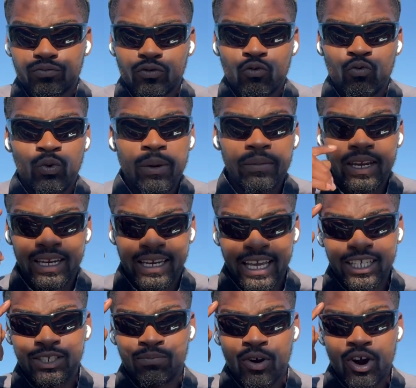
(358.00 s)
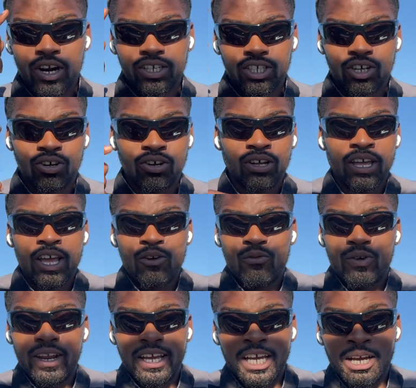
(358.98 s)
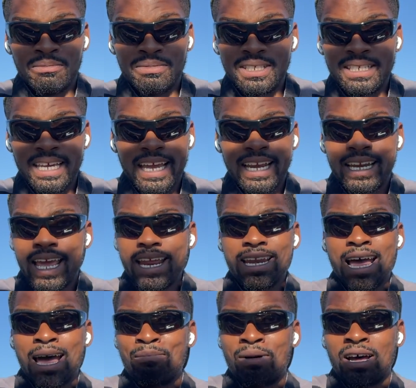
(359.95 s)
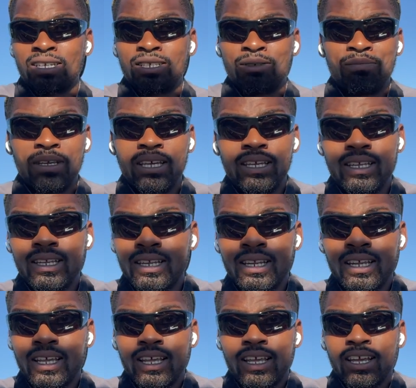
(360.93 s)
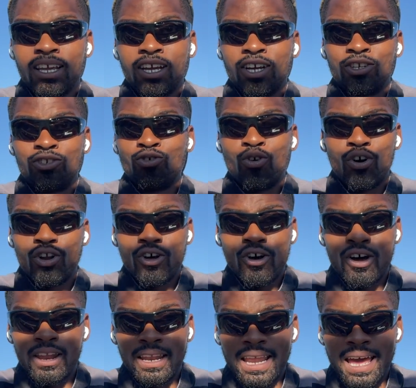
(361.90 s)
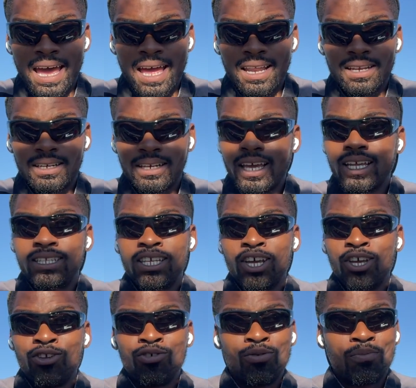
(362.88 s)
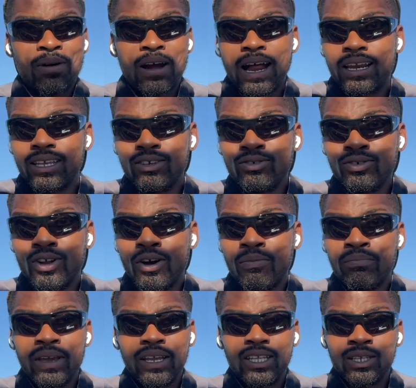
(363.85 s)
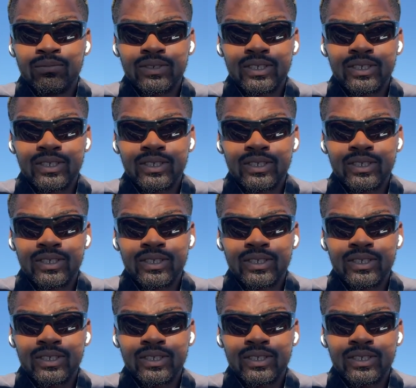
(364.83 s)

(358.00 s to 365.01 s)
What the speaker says: Women, they smart though, when it comes to dating. They not about to be doing all of that. They'll tell you to probably, you know, meet them